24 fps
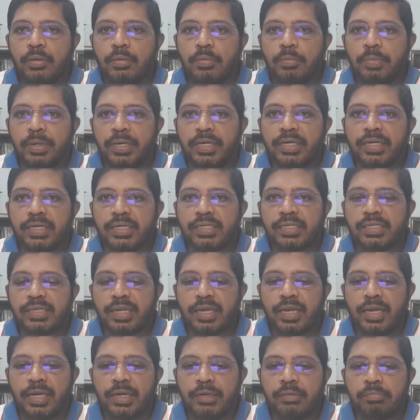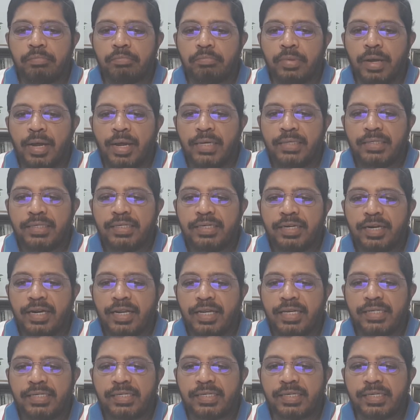because it
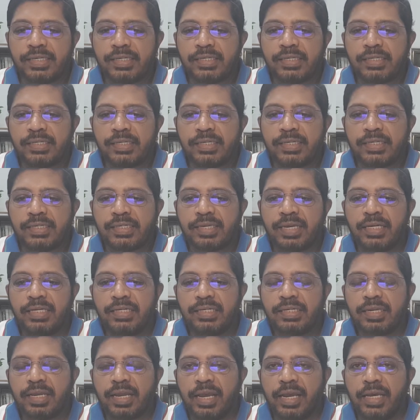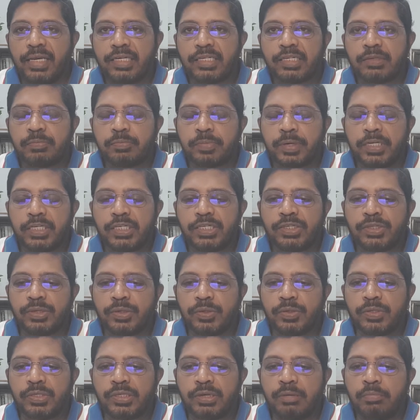marginalizes the sense expressed
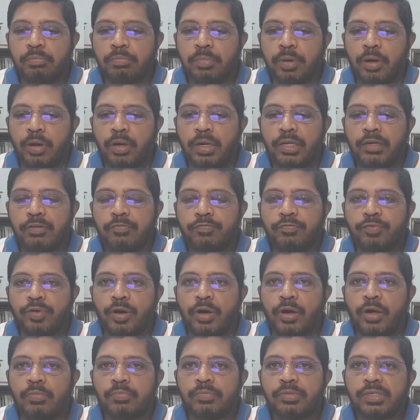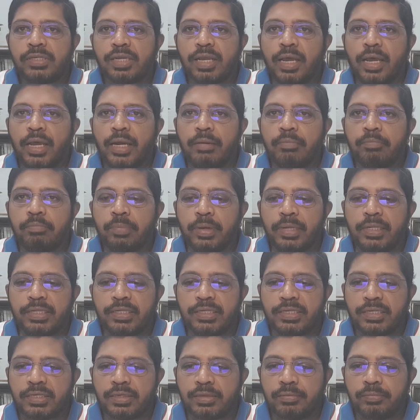through symbolic forms and
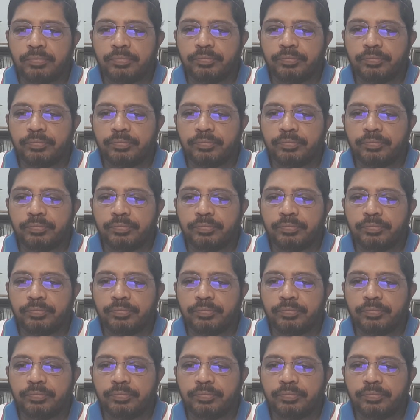myths.